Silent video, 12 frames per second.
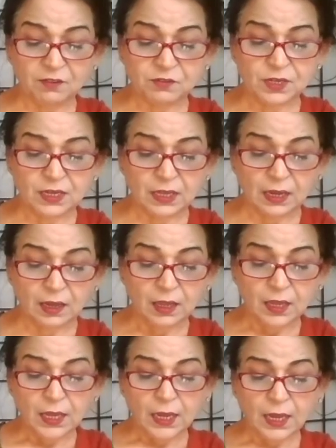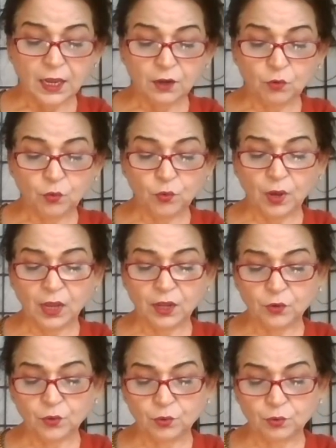Sita. And who are
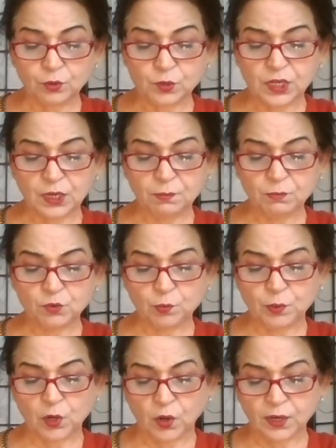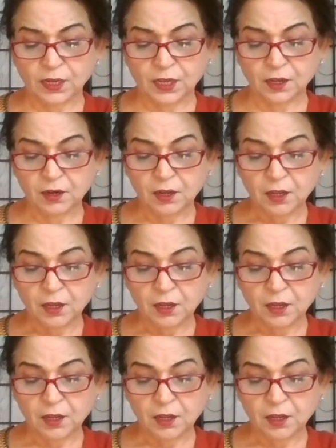you? You seem to belong here,